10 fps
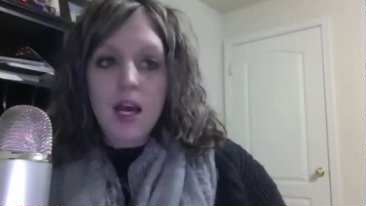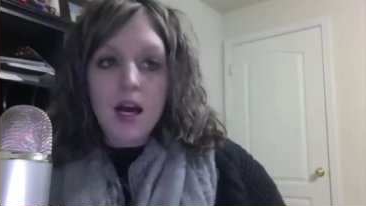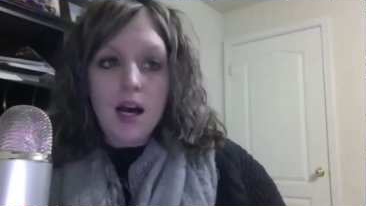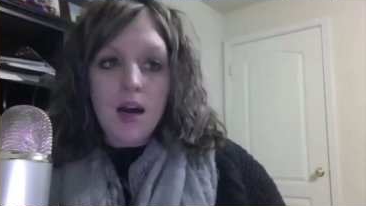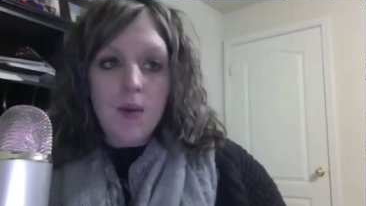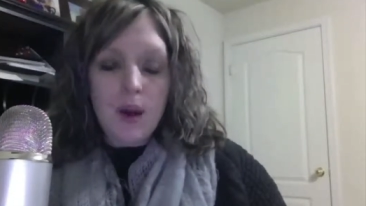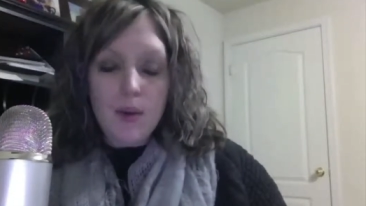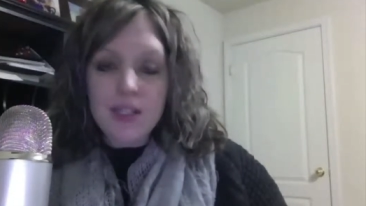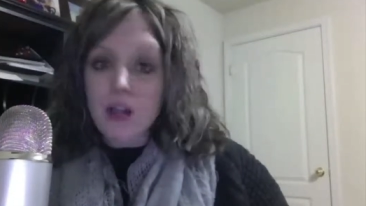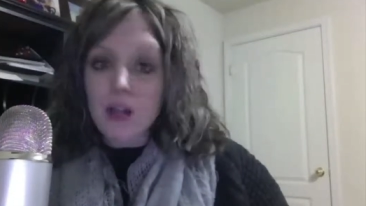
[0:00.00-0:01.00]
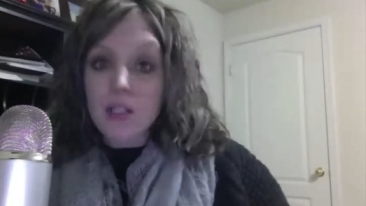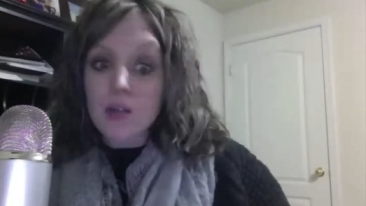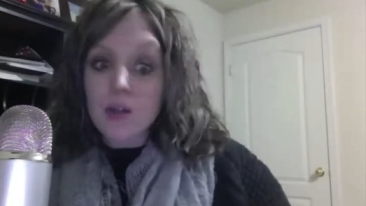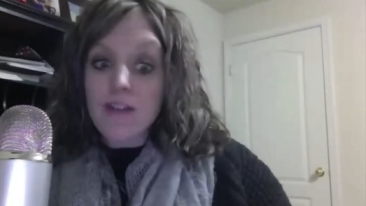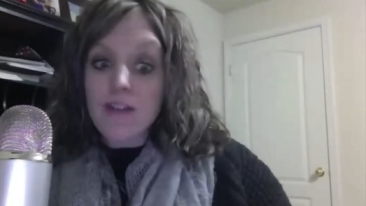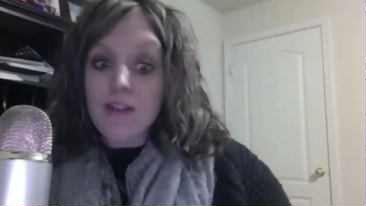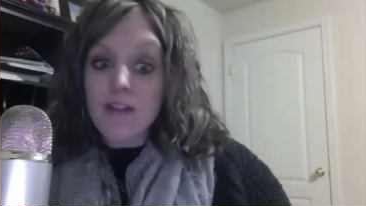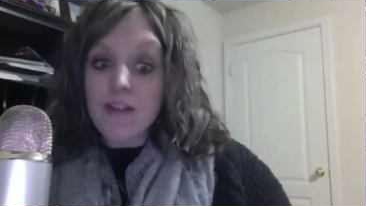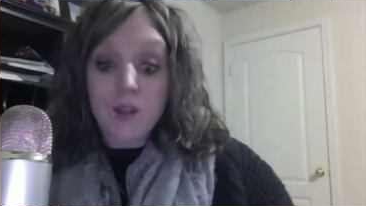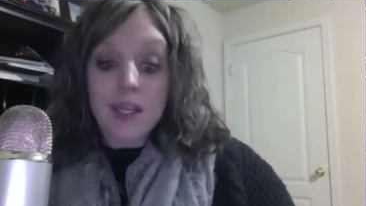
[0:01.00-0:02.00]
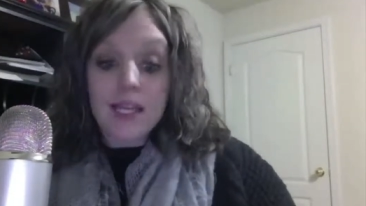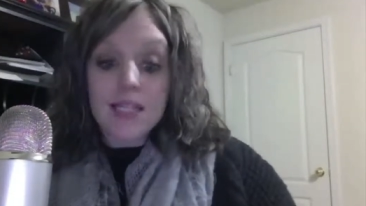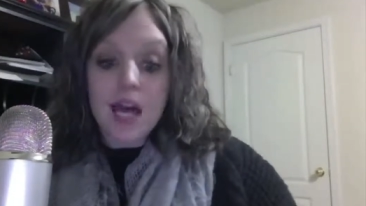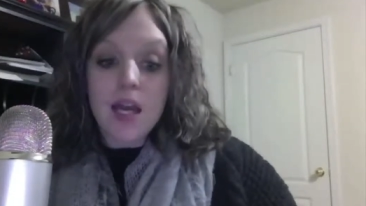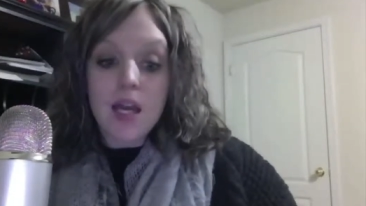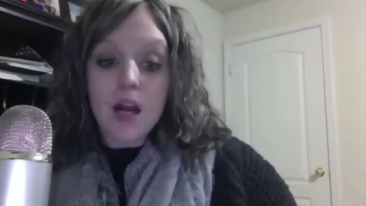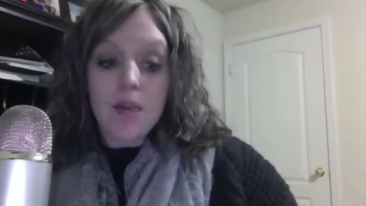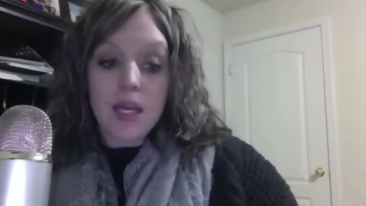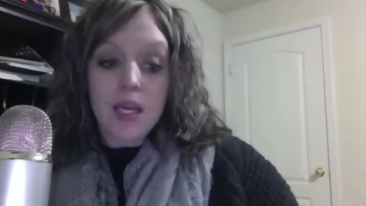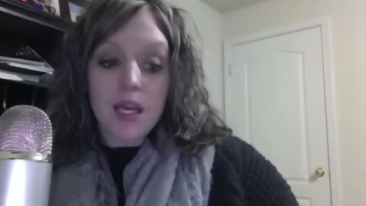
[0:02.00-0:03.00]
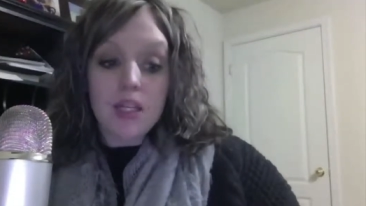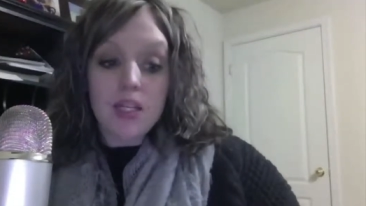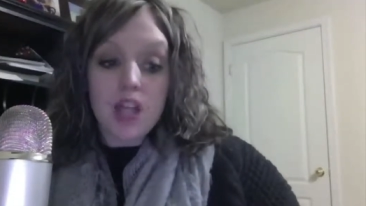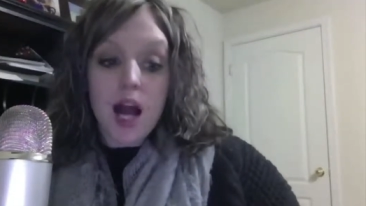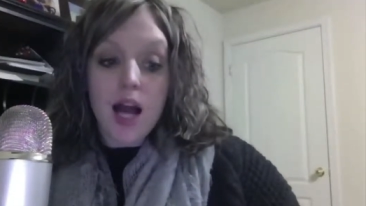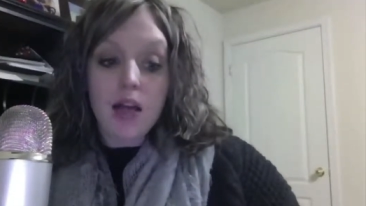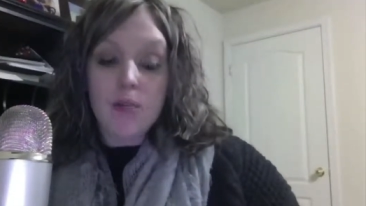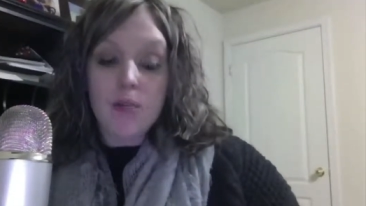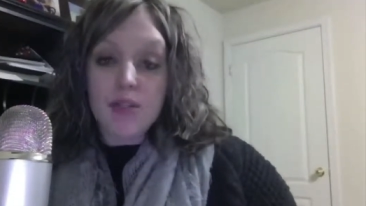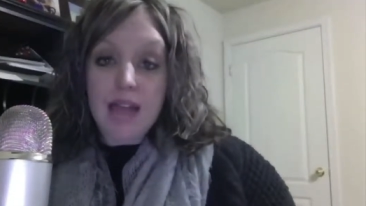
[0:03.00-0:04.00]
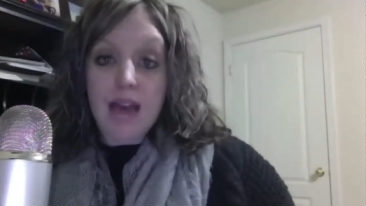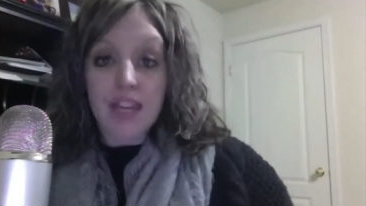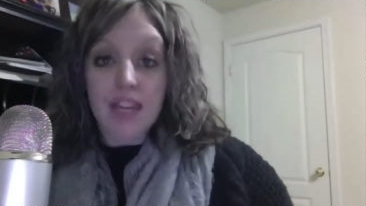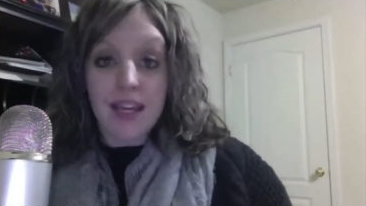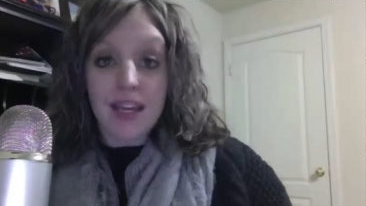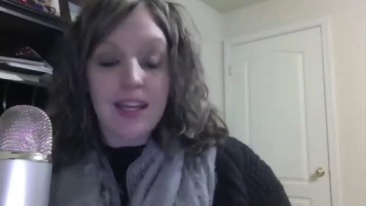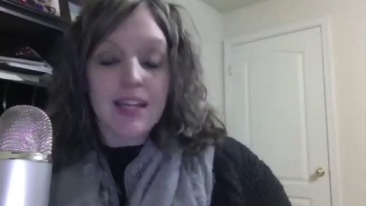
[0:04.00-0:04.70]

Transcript: uh, when I went to law school, I fully intended on being a child abuse advocate.